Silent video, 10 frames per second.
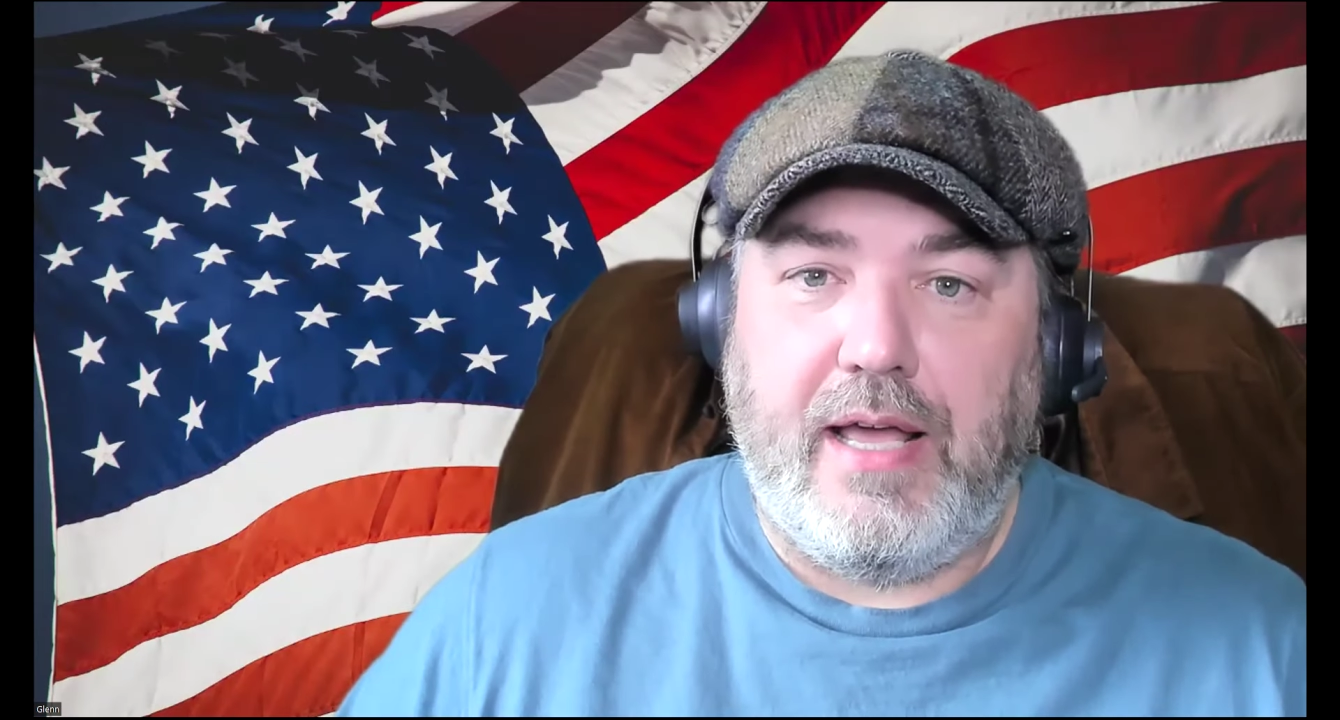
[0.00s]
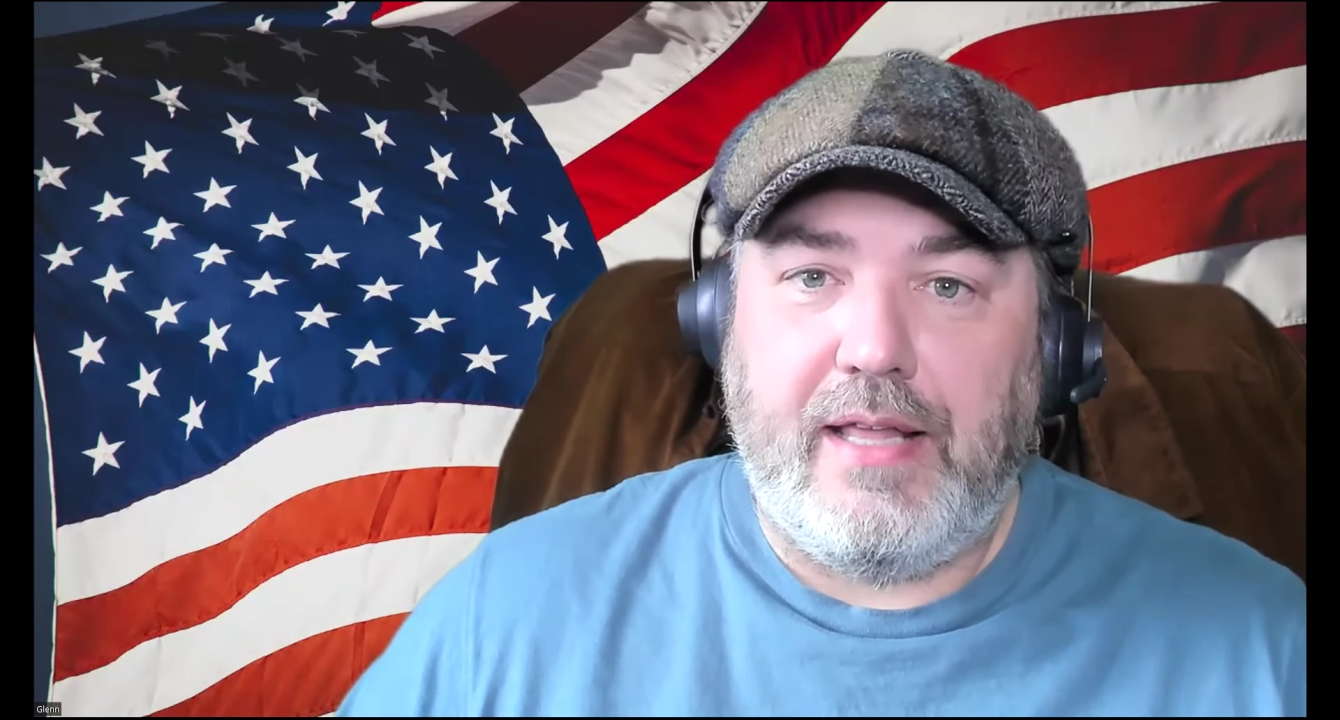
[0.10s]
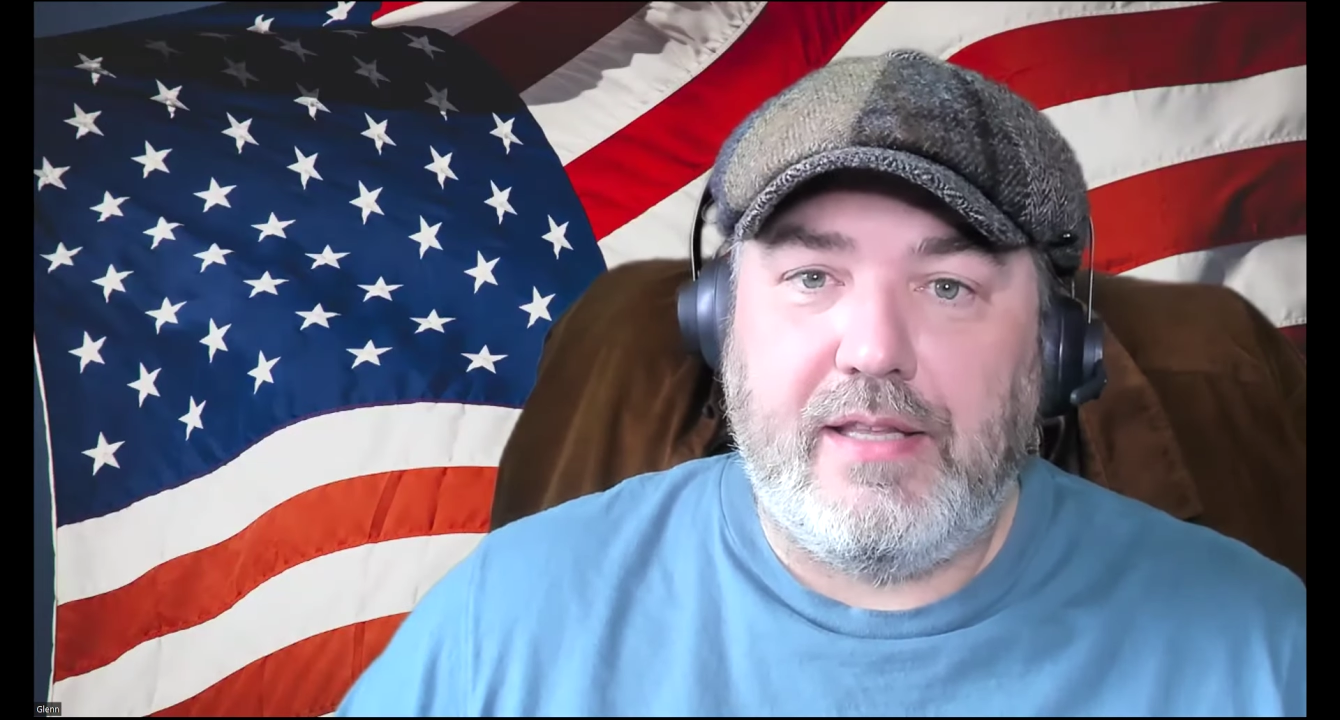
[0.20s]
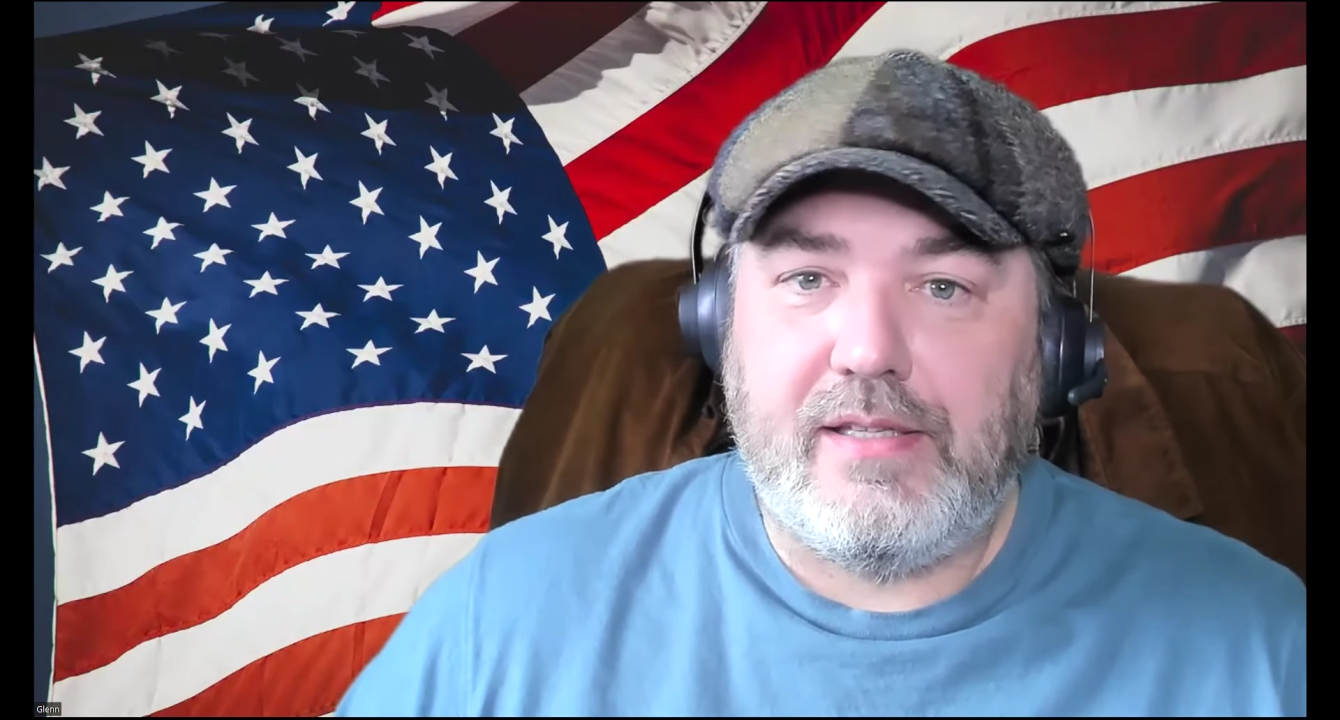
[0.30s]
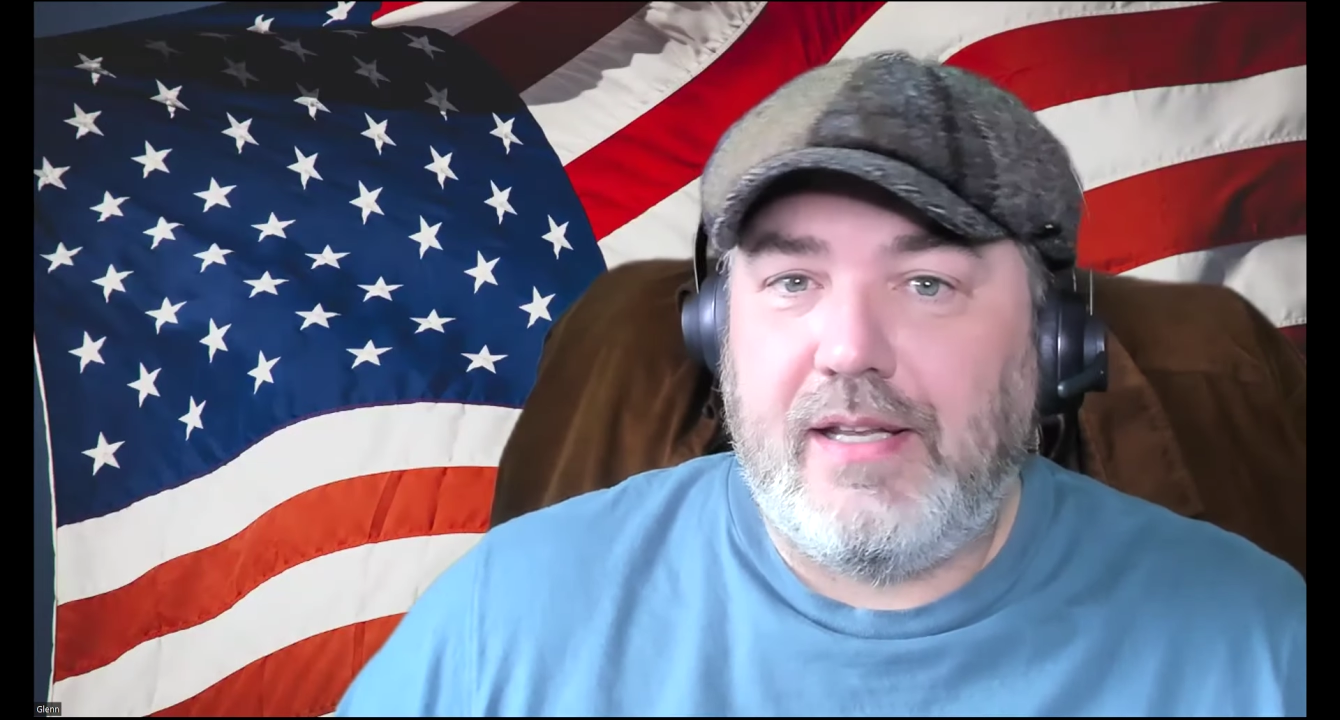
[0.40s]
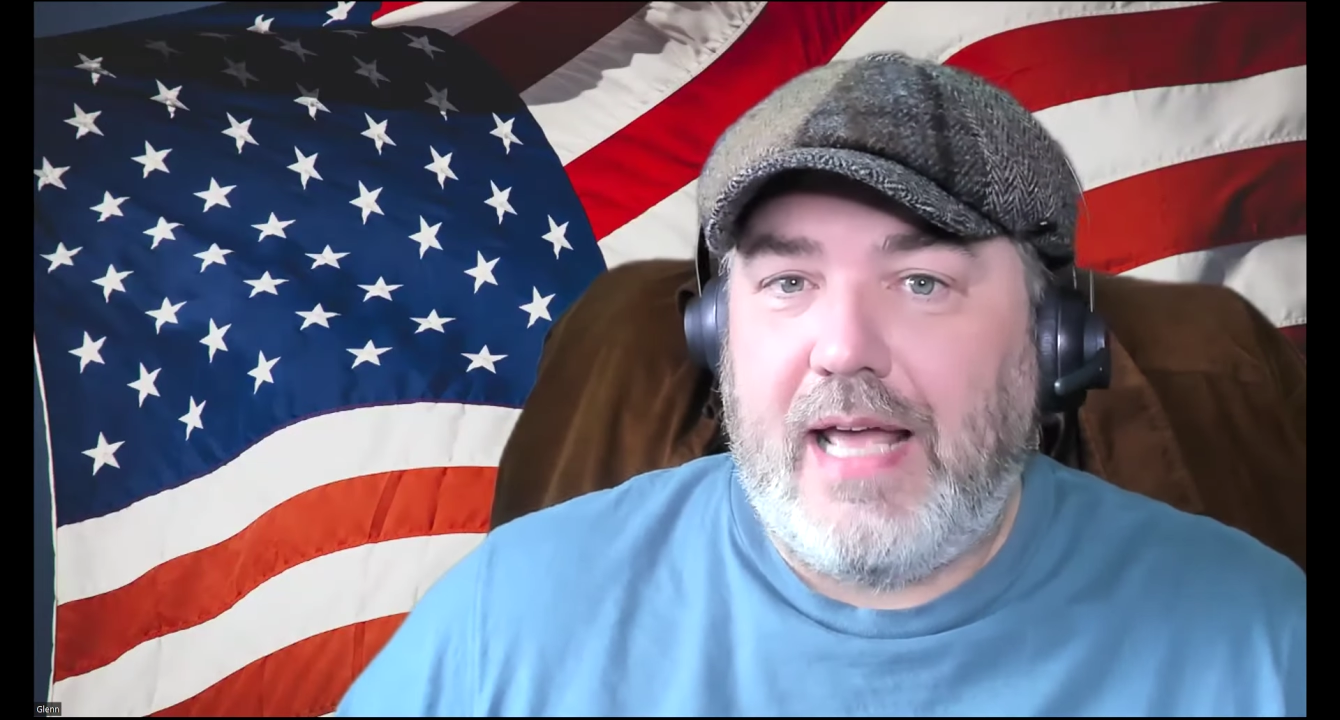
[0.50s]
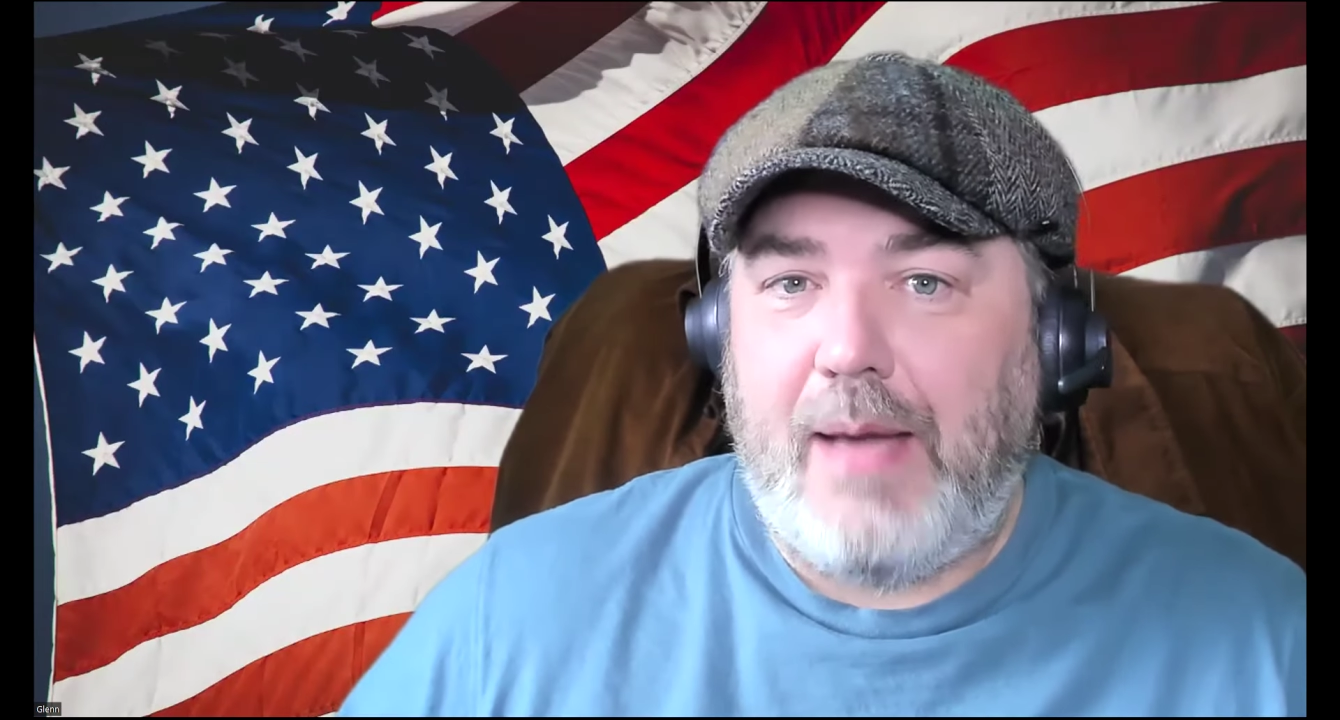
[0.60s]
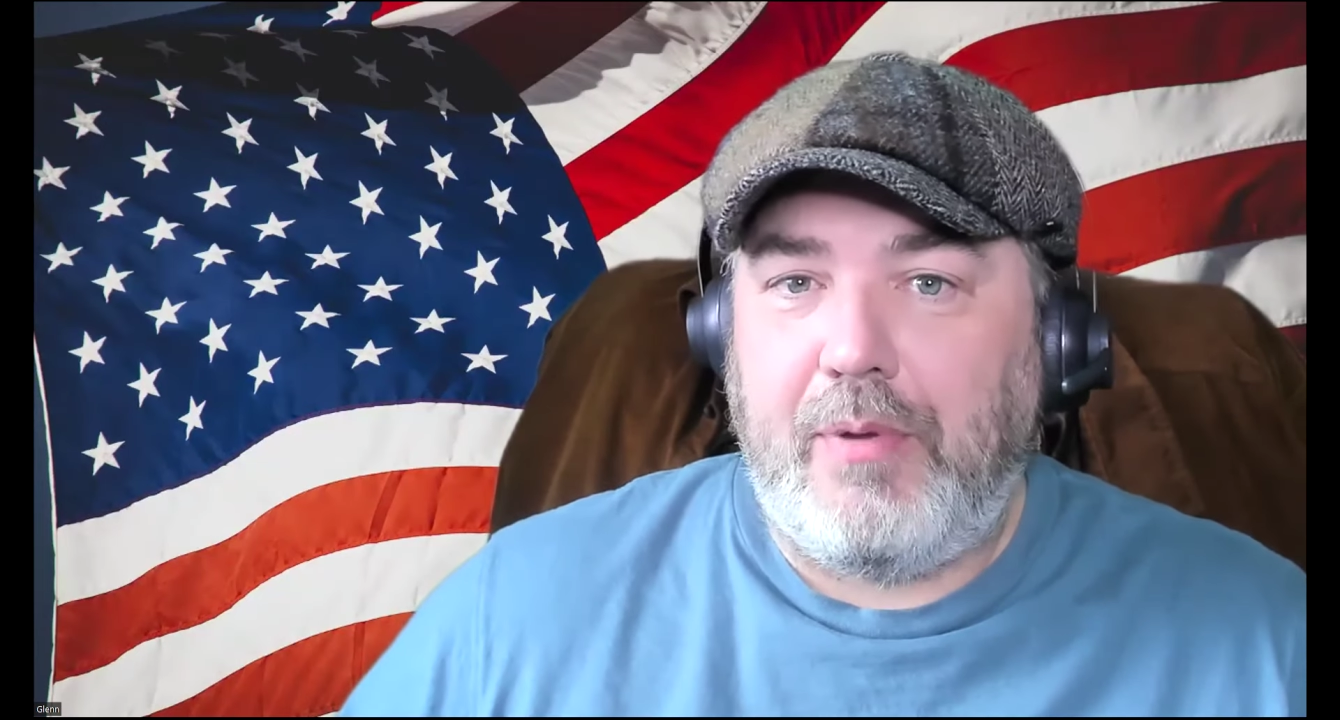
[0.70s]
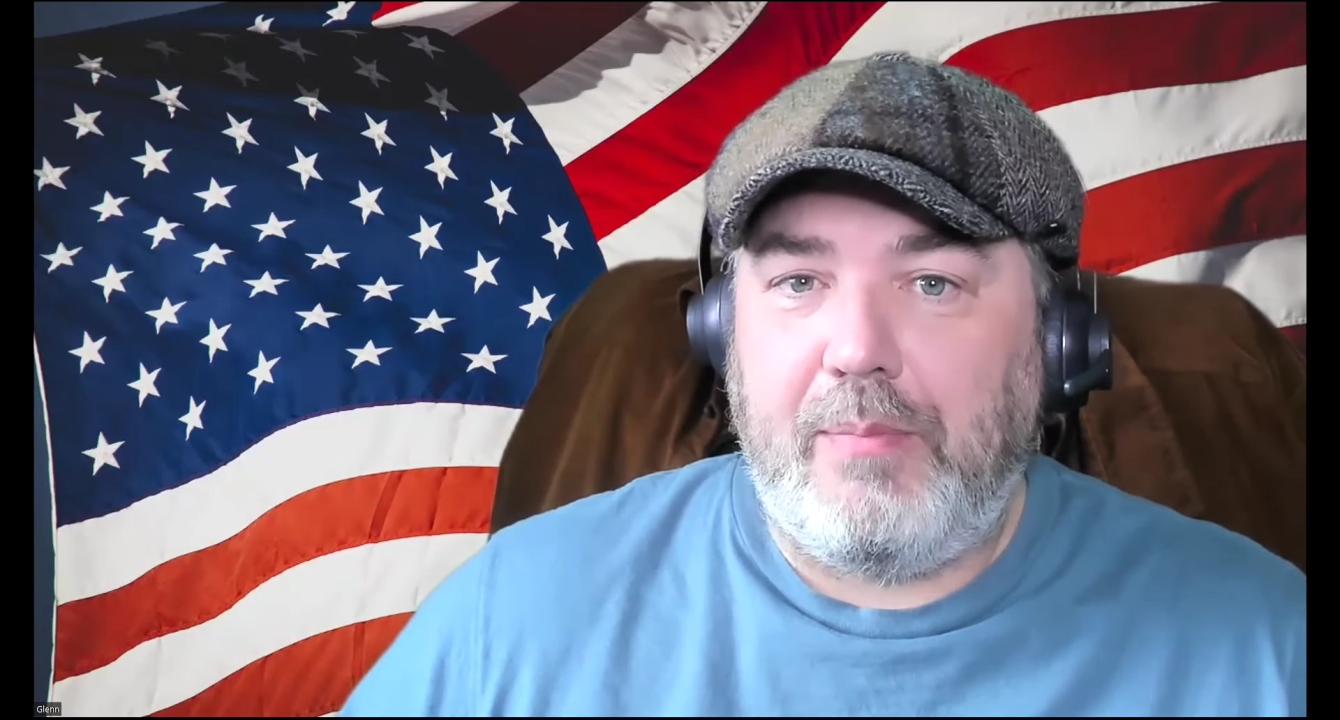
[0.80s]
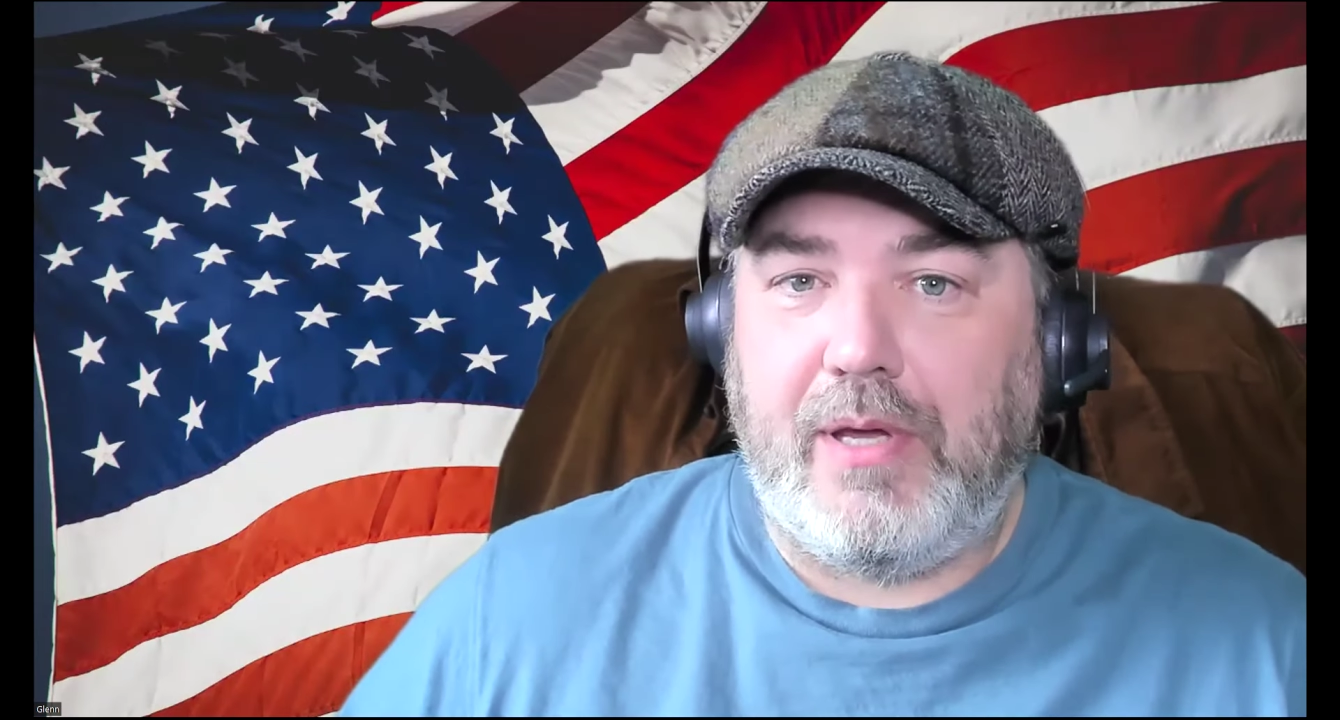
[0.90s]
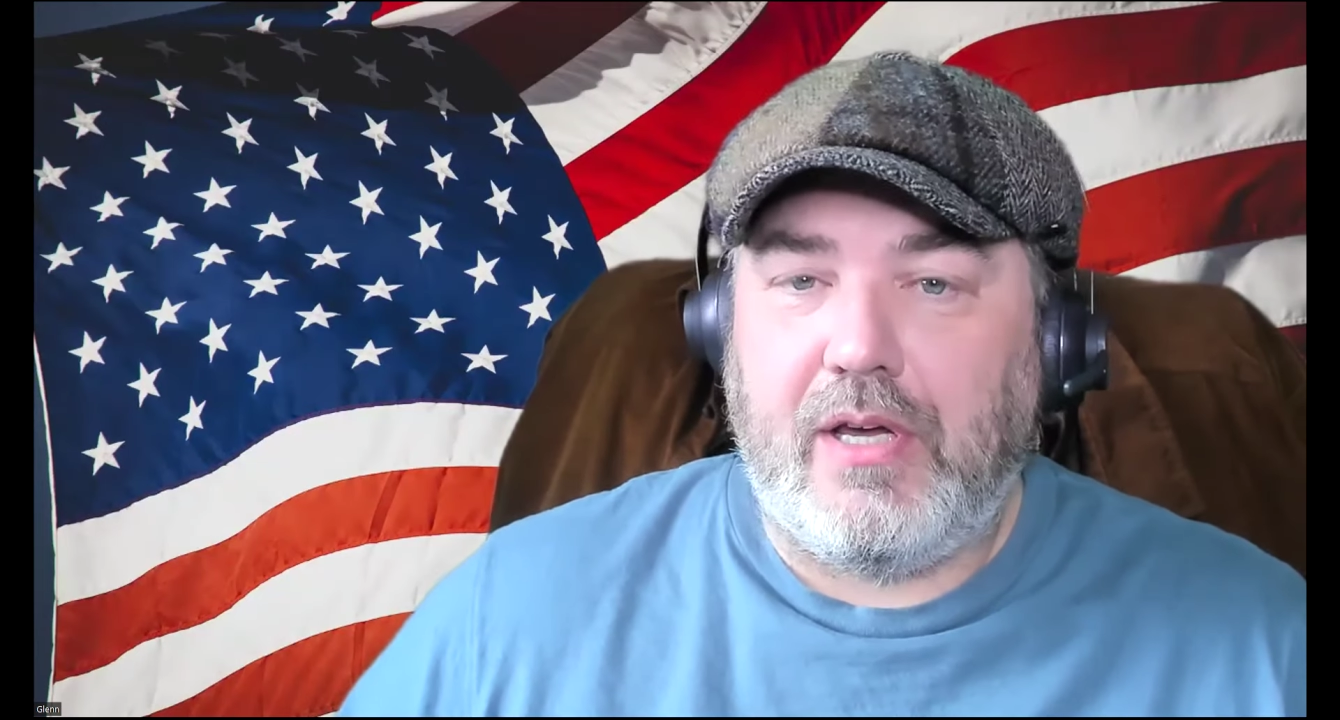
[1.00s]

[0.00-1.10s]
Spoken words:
And this can happen